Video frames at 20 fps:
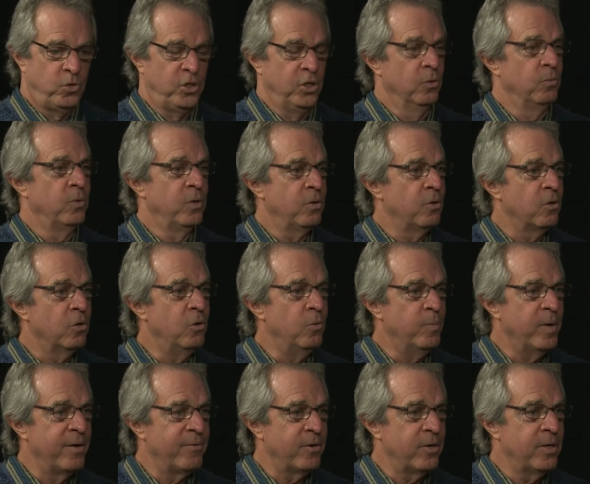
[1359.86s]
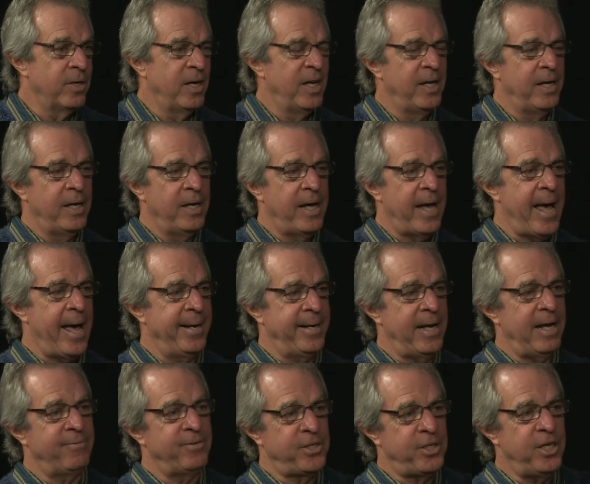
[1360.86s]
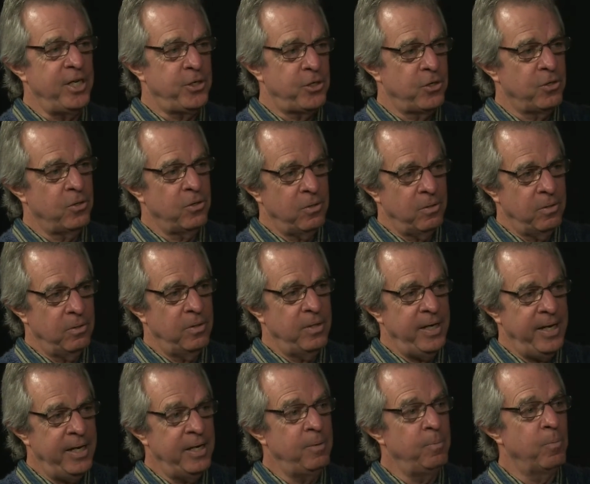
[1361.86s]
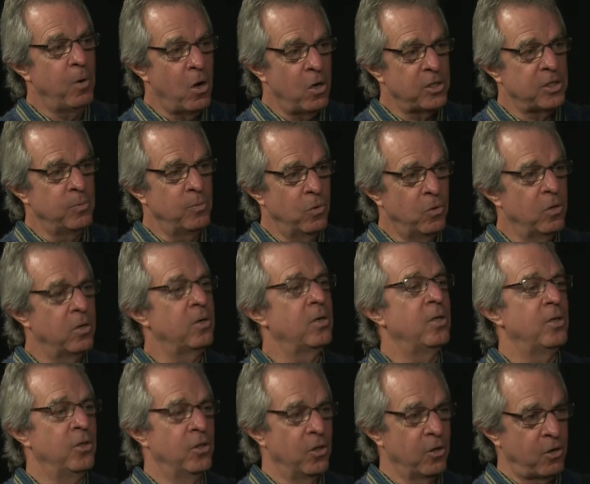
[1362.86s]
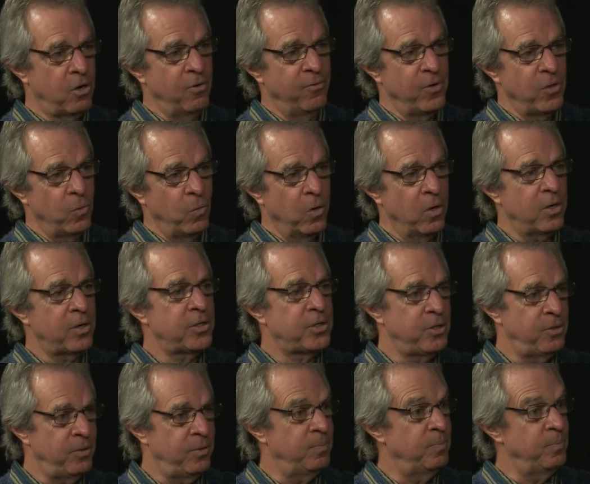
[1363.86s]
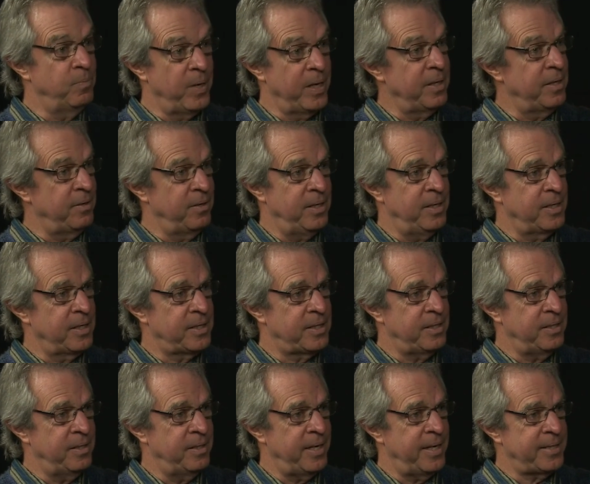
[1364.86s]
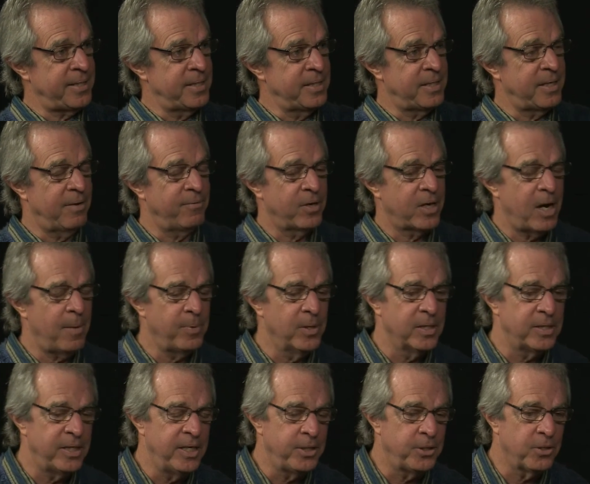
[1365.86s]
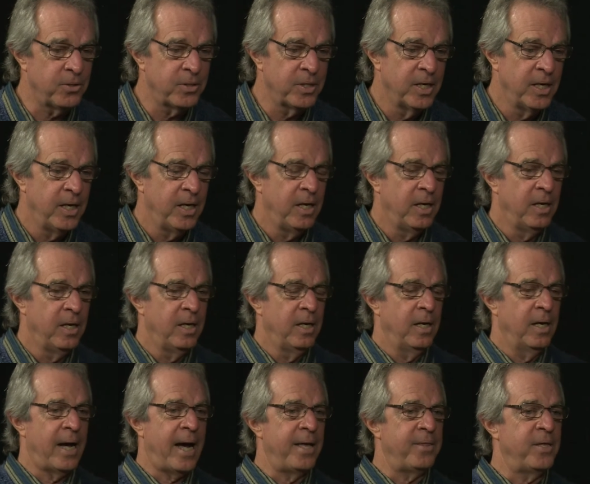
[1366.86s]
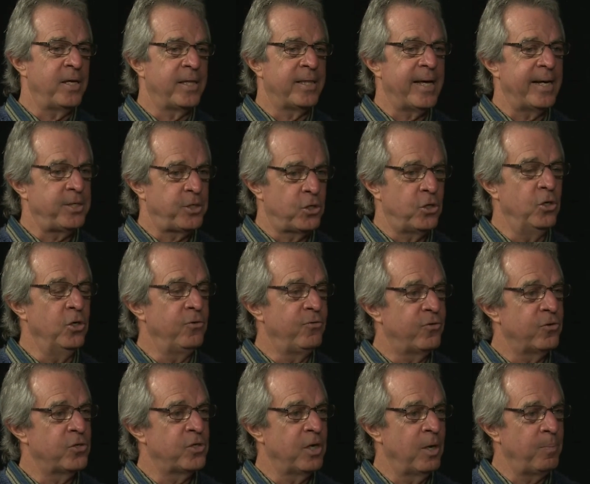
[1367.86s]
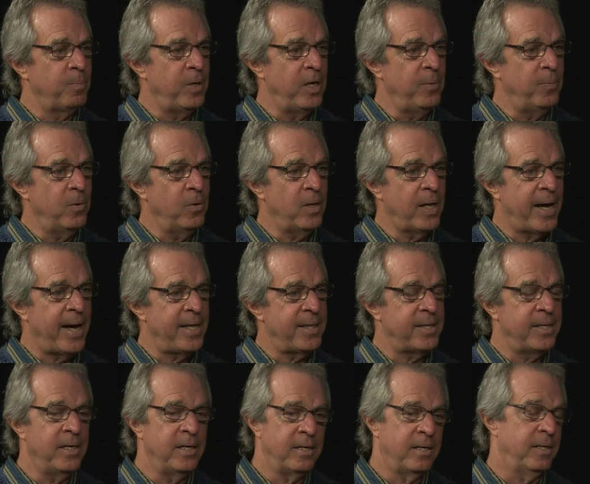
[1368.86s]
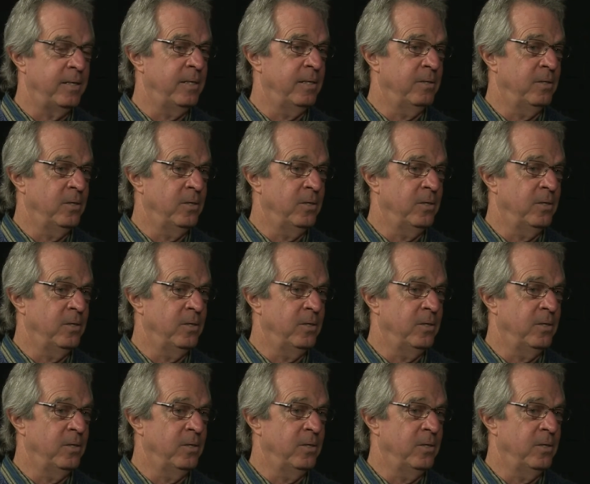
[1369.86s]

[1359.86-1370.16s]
children or whomever and have a teacher in Baltimore look over the work. So you, in essence, have a couple of teachers. I think that's good for some people. I think